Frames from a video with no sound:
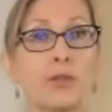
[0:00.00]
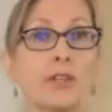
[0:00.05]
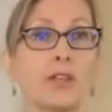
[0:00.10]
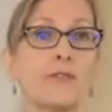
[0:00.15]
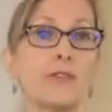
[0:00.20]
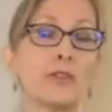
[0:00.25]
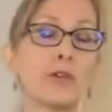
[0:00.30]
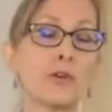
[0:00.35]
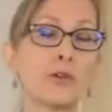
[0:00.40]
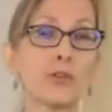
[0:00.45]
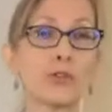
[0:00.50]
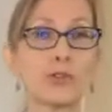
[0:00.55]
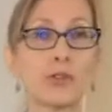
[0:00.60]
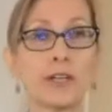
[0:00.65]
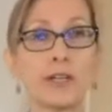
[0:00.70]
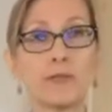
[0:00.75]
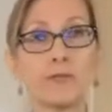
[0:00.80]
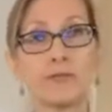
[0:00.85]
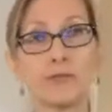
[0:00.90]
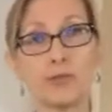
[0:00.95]
If you go to
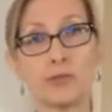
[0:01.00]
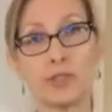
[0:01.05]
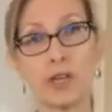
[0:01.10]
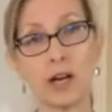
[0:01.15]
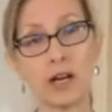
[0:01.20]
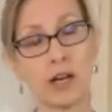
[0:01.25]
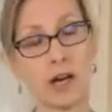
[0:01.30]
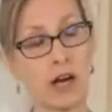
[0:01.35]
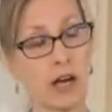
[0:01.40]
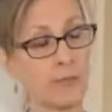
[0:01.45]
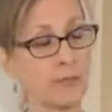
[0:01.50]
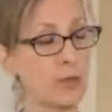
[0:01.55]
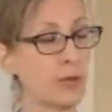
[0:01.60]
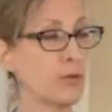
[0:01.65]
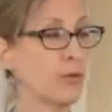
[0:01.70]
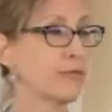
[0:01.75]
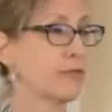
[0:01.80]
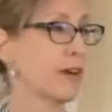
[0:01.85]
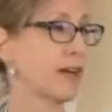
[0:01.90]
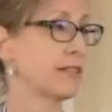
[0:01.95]
straightupfood.com, you will
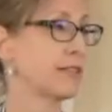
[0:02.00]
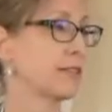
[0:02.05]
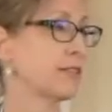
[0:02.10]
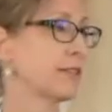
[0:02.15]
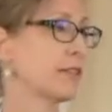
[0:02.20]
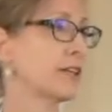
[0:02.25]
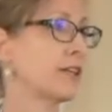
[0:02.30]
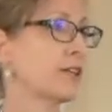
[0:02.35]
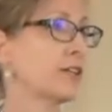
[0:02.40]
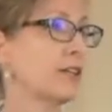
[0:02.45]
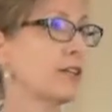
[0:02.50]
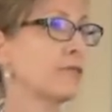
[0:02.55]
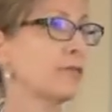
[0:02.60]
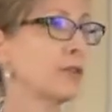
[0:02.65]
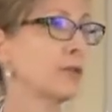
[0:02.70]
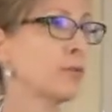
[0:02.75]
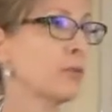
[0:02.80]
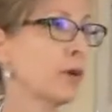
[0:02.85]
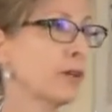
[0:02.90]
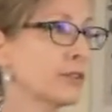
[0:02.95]
find it there if you
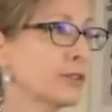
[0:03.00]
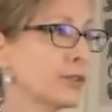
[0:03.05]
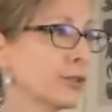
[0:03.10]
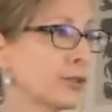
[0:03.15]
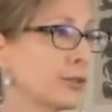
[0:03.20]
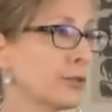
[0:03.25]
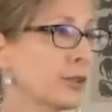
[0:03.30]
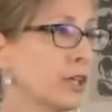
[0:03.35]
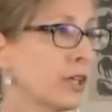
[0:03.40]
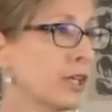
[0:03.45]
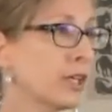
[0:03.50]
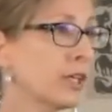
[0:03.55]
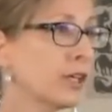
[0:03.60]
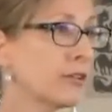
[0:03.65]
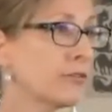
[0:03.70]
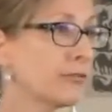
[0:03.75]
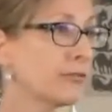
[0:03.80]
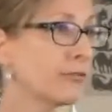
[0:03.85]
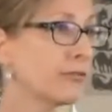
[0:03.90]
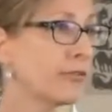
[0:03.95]
want to
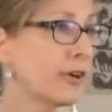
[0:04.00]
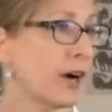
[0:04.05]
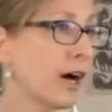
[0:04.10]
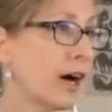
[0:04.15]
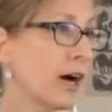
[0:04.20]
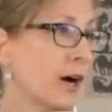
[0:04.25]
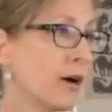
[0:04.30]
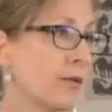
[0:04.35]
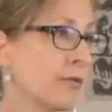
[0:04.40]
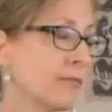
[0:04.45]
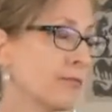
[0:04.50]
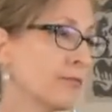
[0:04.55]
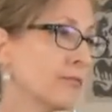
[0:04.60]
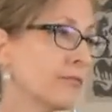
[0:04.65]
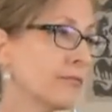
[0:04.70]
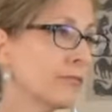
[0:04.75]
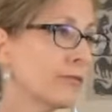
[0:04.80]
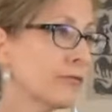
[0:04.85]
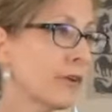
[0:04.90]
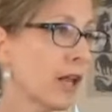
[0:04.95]

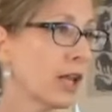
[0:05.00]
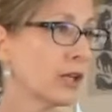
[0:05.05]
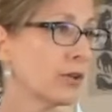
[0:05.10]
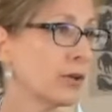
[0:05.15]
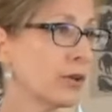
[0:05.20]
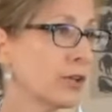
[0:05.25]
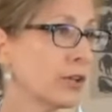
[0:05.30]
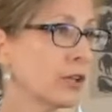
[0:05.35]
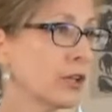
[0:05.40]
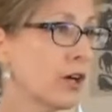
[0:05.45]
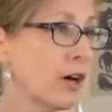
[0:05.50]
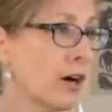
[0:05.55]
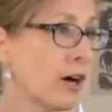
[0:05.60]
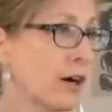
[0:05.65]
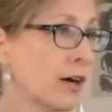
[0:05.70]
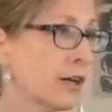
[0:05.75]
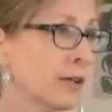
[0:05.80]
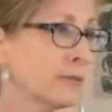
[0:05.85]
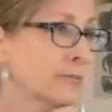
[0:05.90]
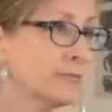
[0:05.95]
follow
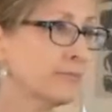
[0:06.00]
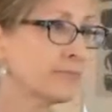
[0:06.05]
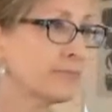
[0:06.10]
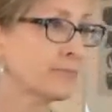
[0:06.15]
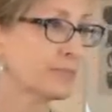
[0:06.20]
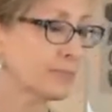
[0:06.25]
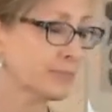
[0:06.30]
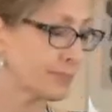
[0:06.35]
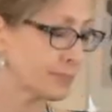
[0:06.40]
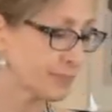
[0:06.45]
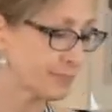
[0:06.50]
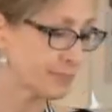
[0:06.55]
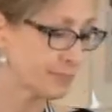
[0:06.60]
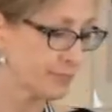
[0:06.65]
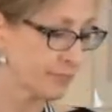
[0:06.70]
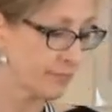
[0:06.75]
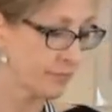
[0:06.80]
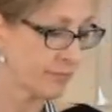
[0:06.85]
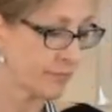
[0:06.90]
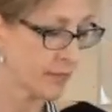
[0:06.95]
along.
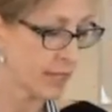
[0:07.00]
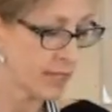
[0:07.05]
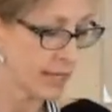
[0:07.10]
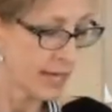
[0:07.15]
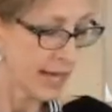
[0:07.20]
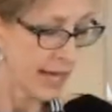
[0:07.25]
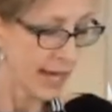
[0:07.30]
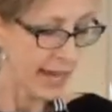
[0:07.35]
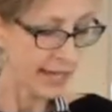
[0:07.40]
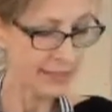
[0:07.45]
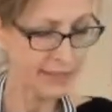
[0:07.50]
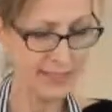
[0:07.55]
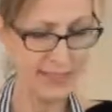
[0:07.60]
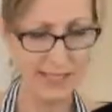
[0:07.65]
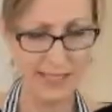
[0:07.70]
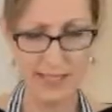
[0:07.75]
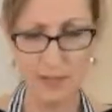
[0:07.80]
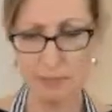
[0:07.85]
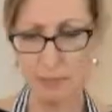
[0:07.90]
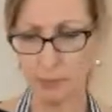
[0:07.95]
And this
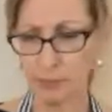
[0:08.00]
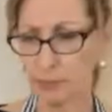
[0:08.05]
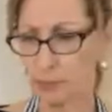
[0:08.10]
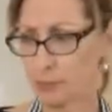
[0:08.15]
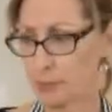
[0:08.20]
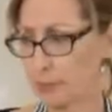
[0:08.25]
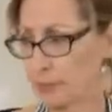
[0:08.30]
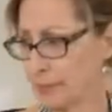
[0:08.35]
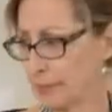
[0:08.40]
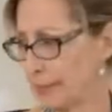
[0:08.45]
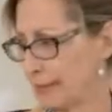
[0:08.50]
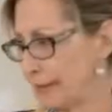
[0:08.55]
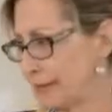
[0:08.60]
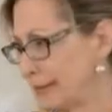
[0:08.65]
is a pretty,